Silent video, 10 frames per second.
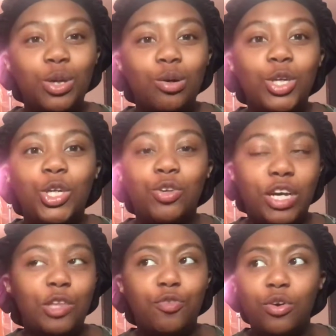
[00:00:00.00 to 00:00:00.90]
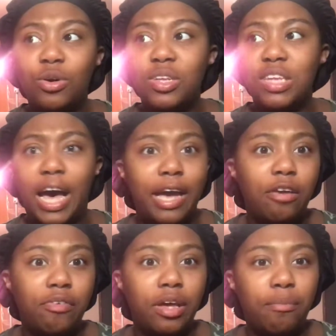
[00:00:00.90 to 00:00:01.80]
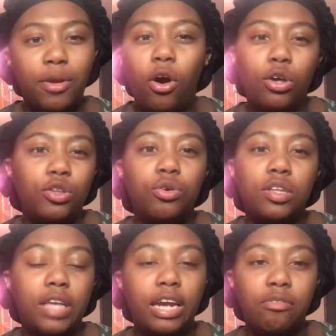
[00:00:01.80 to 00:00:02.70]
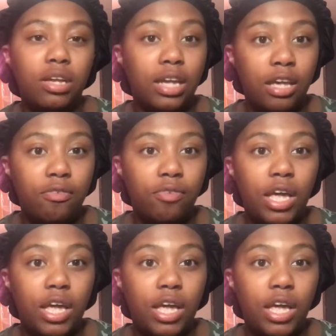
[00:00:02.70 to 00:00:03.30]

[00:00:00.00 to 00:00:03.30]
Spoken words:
stressful, tiring, but also a sign of relief.